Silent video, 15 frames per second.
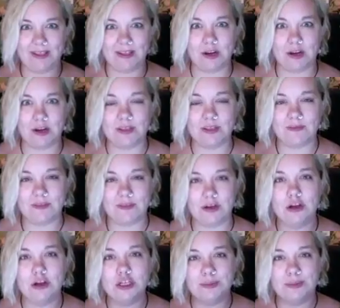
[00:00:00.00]
terms of the
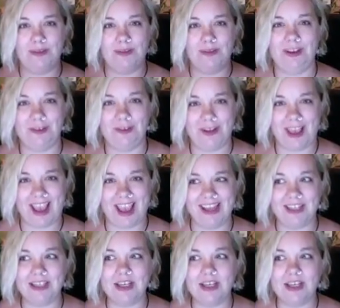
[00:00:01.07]
nourishment we create,